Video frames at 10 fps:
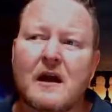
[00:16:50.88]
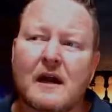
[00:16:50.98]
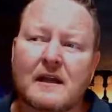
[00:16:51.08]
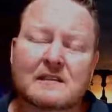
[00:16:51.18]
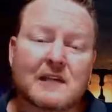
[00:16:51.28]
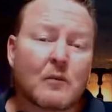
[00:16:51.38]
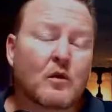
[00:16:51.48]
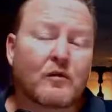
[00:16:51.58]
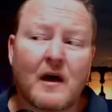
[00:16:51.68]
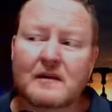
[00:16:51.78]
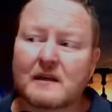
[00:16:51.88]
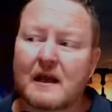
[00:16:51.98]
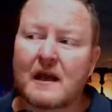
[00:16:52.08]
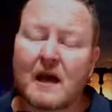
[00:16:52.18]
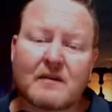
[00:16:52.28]
And then some will find that
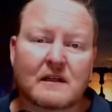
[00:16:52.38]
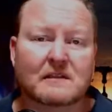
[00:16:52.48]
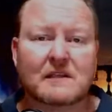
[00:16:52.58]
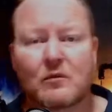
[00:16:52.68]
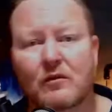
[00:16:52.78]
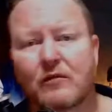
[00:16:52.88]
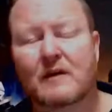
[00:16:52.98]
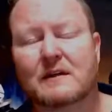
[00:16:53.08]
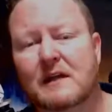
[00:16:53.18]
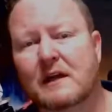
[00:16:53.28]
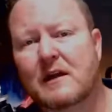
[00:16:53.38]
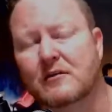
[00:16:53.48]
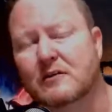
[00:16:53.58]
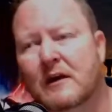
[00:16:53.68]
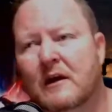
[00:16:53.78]
they love it and some will find that they
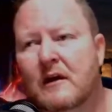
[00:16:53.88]
don't.